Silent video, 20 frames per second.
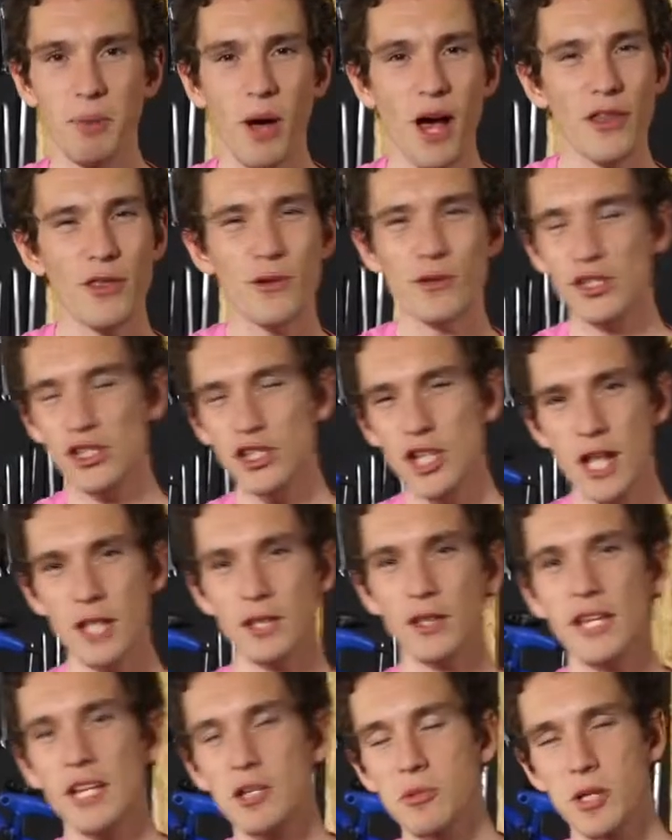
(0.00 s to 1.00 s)
but there are
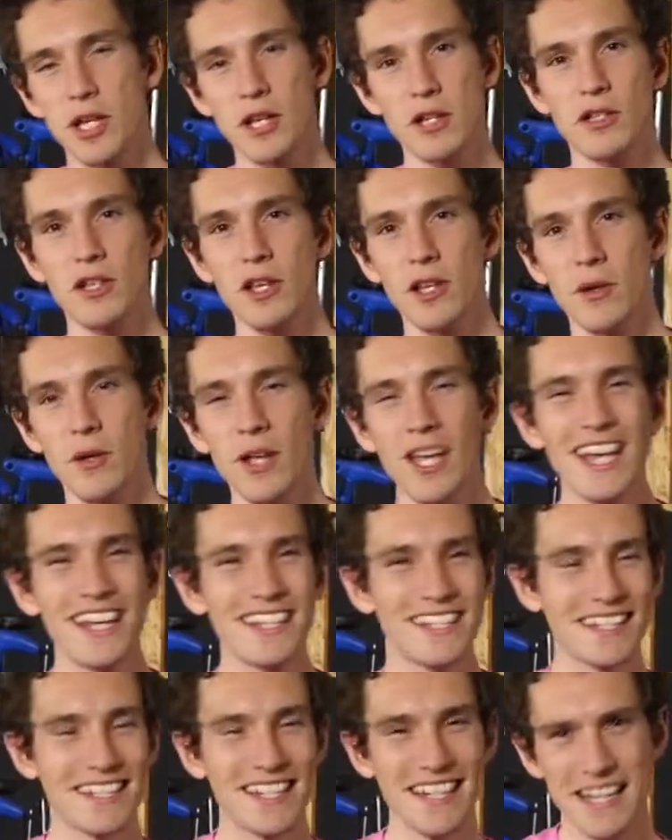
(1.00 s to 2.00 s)
certain things we can do
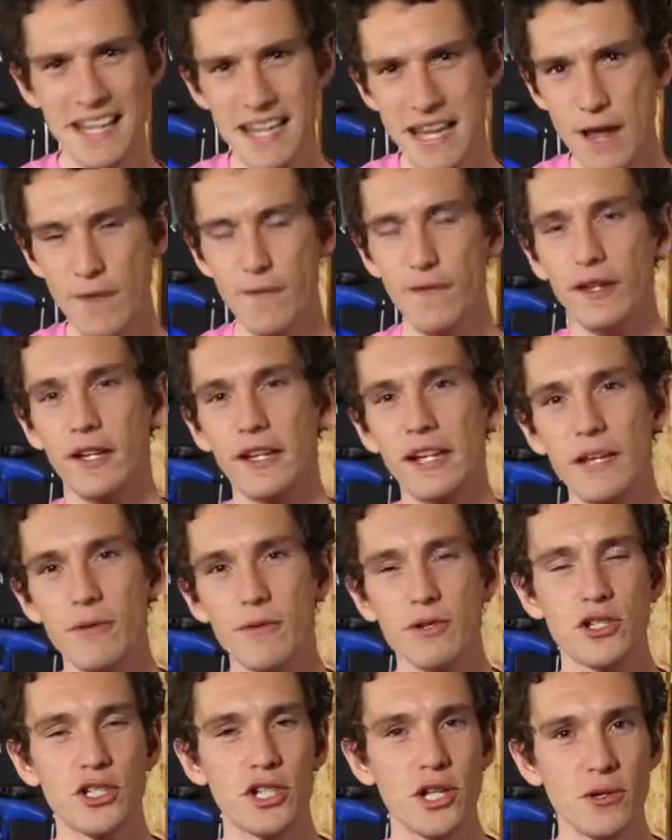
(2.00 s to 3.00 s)
to significantly
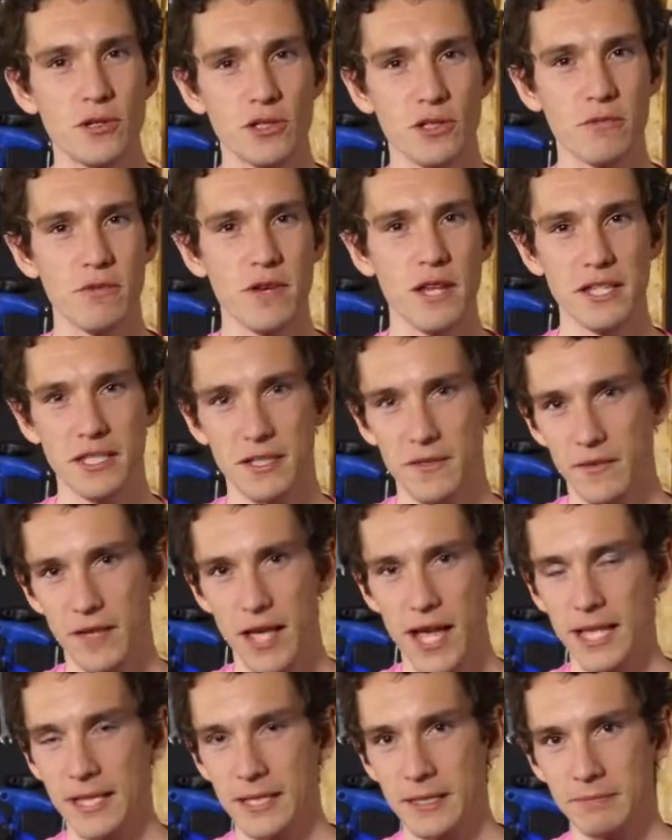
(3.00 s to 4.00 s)
reduce the risk of
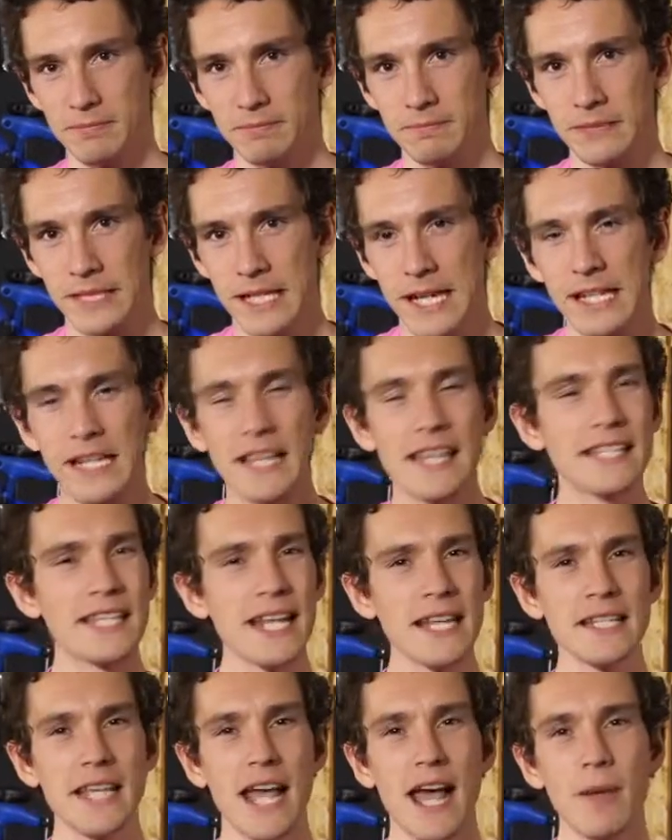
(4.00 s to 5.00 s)
getting them. Now they
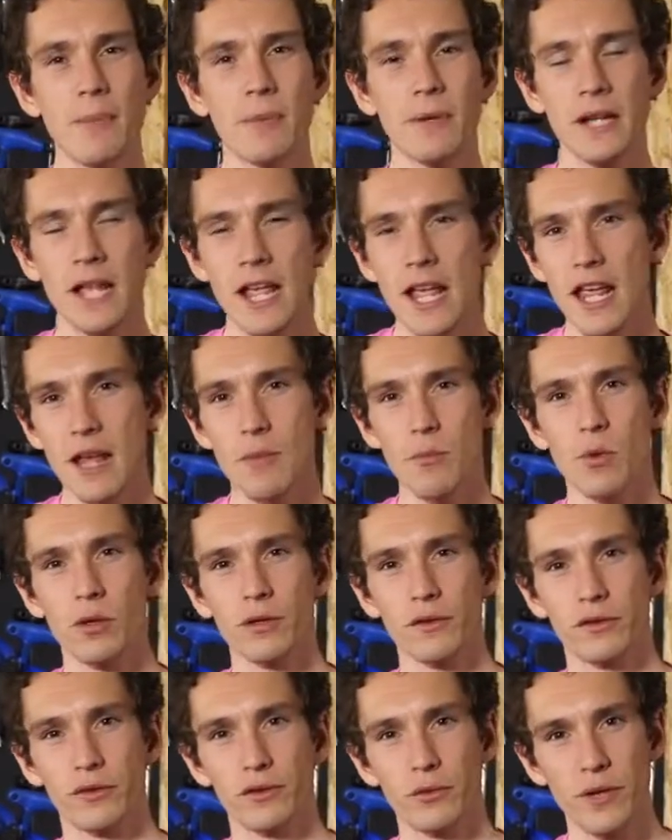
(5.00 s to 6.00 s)
tend to happen in one
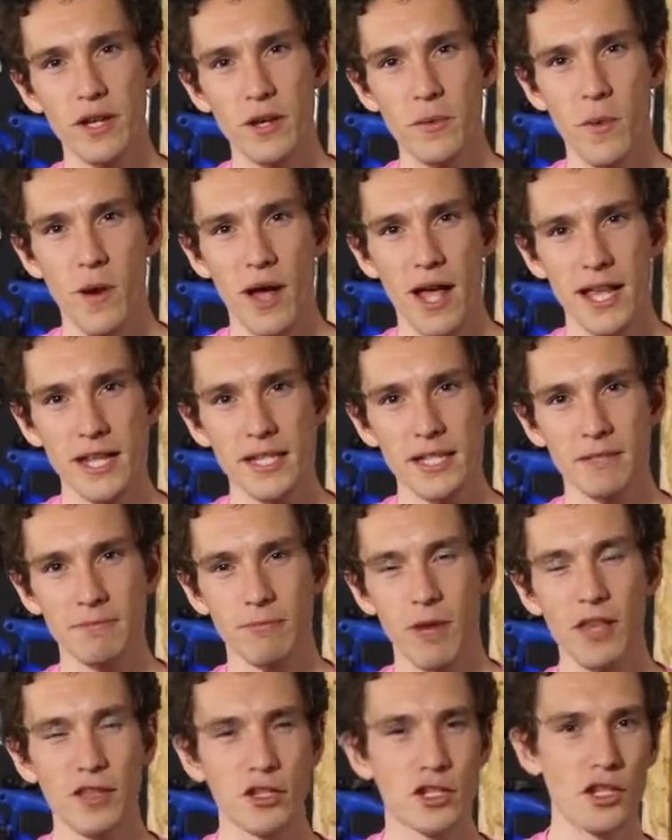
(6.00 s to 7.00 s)
of three ways:
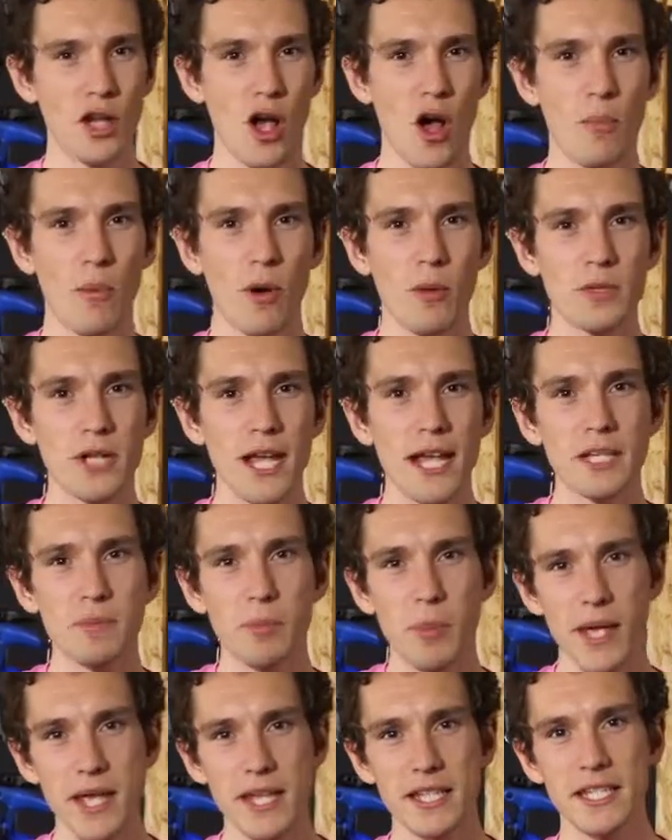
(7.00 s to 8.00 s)
either sharp objects
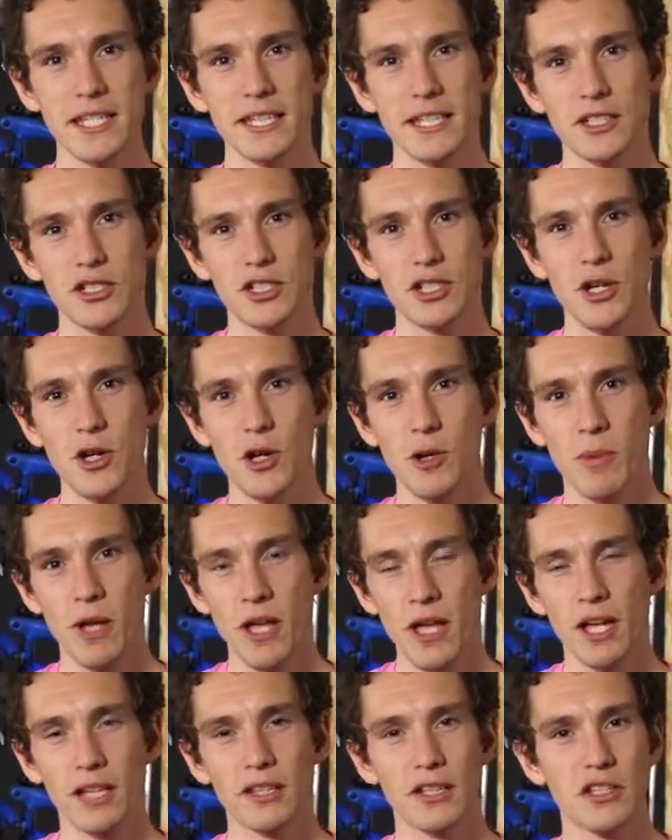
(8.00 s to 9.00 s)
piercing the tube
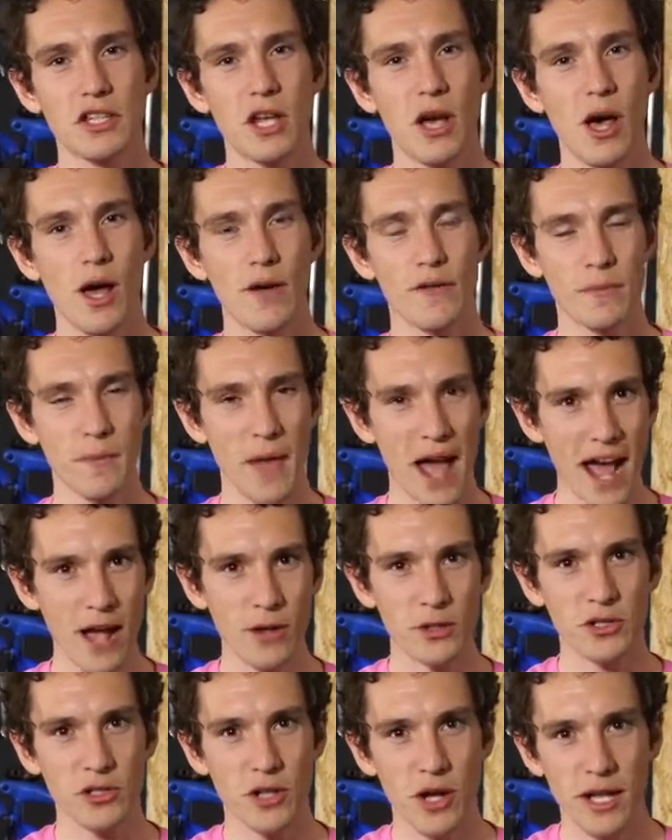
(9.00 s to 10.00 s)
and the tyre from the
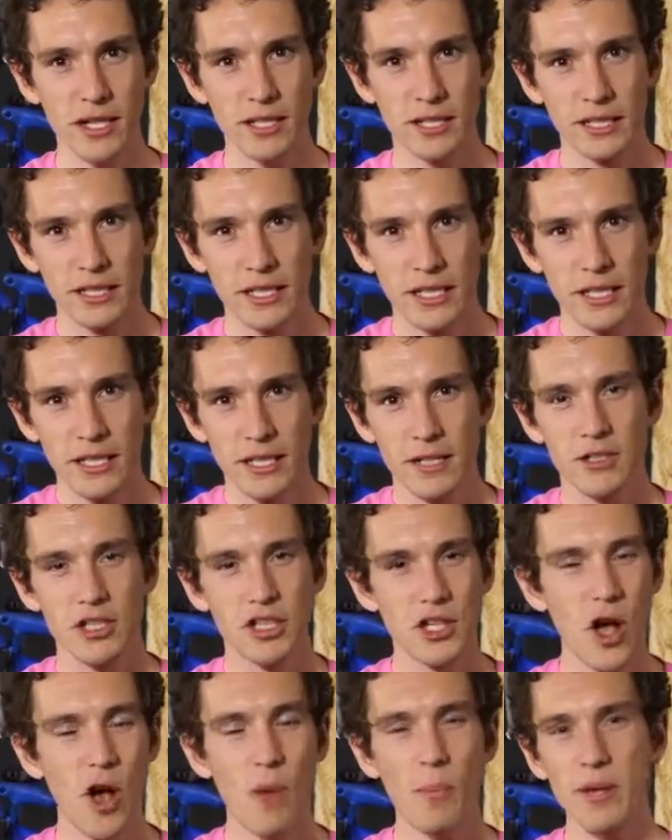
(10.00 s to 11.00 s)
outside,
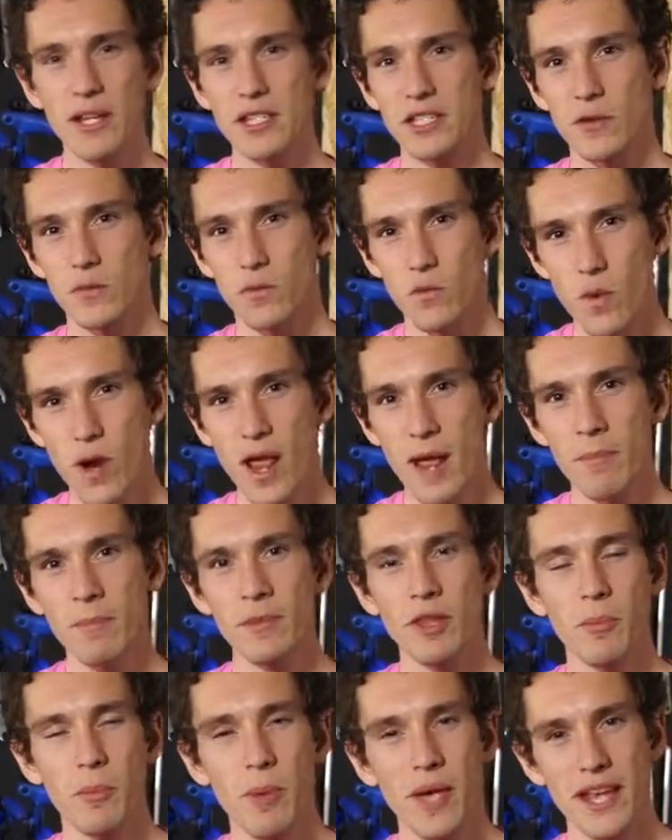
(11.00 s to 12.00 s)
sharp bits of rim
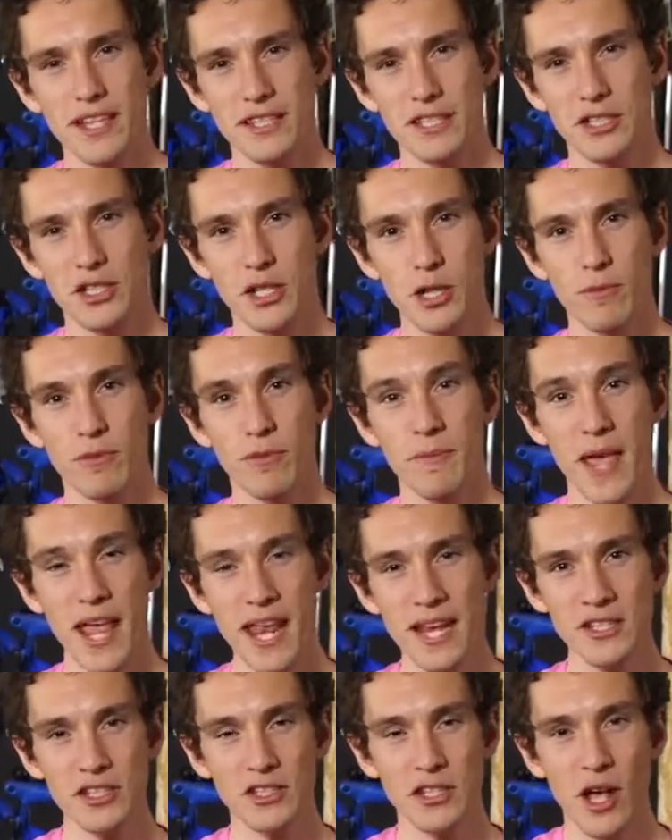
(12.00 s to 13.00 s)
that pierce the tube from the
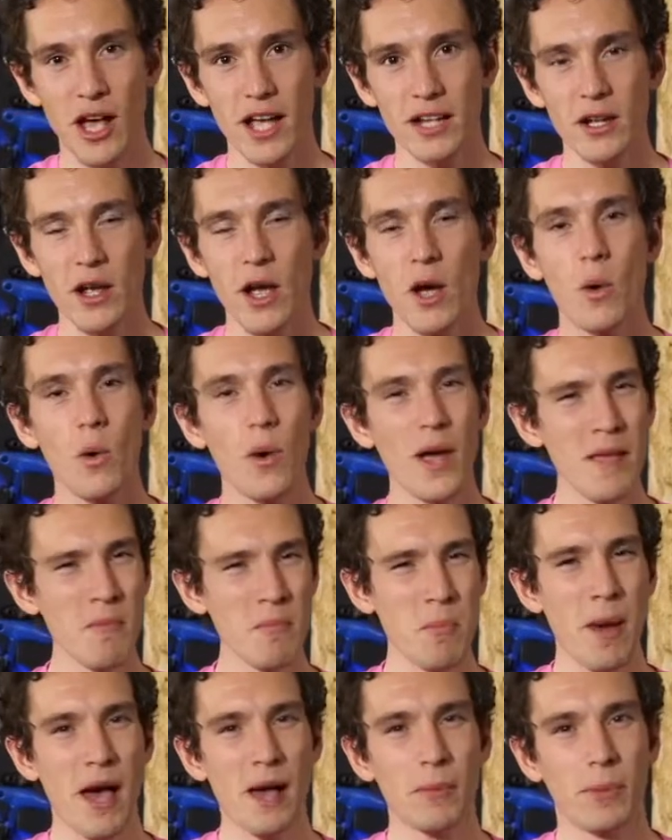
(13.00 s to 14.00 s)
inside, or
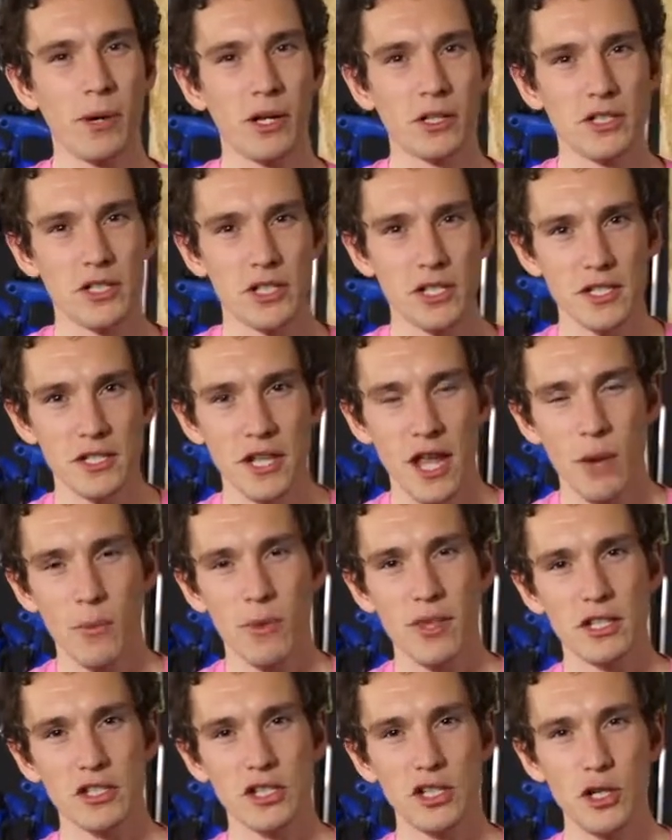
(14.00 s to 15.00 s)
impact punctures
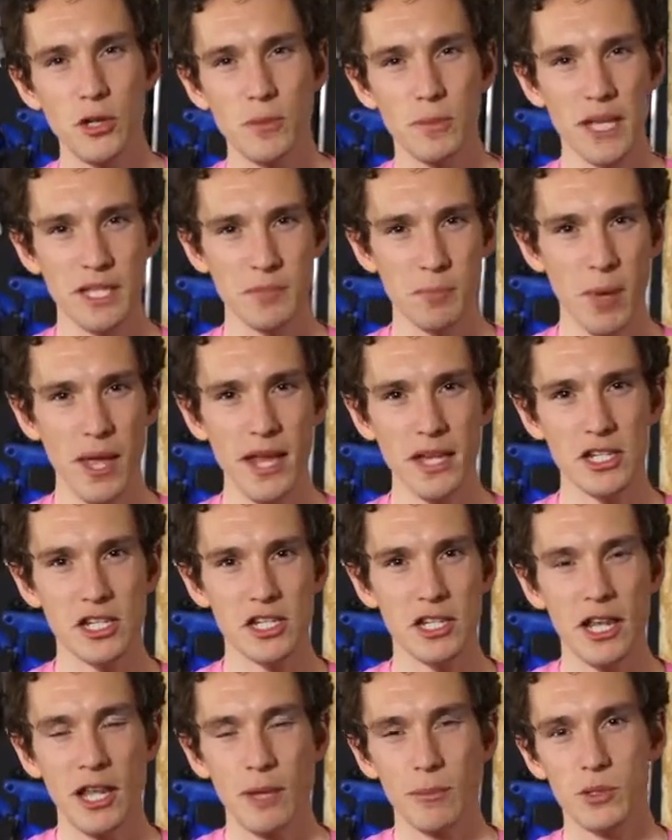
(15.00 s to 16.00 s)
where the tube gets
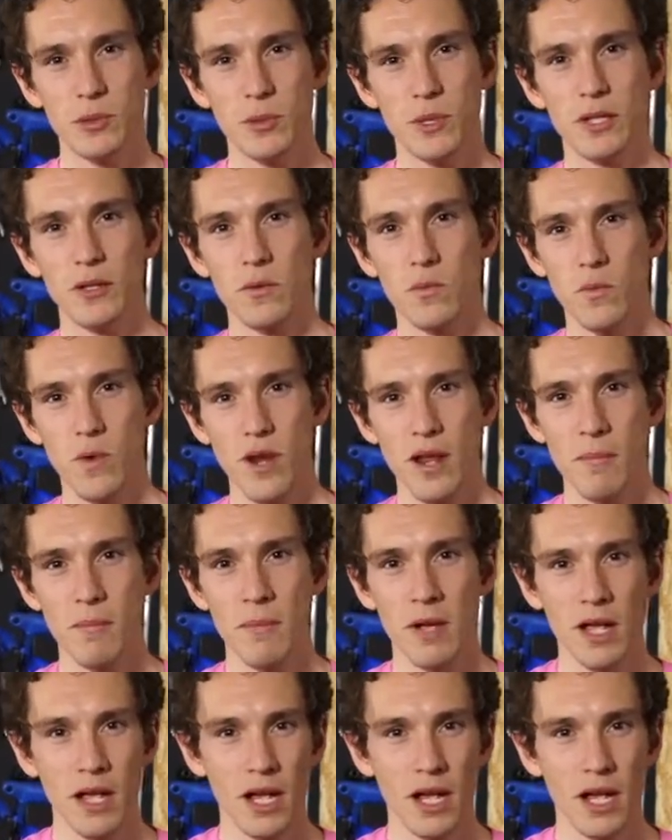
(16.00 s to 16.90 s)
pinched between the rim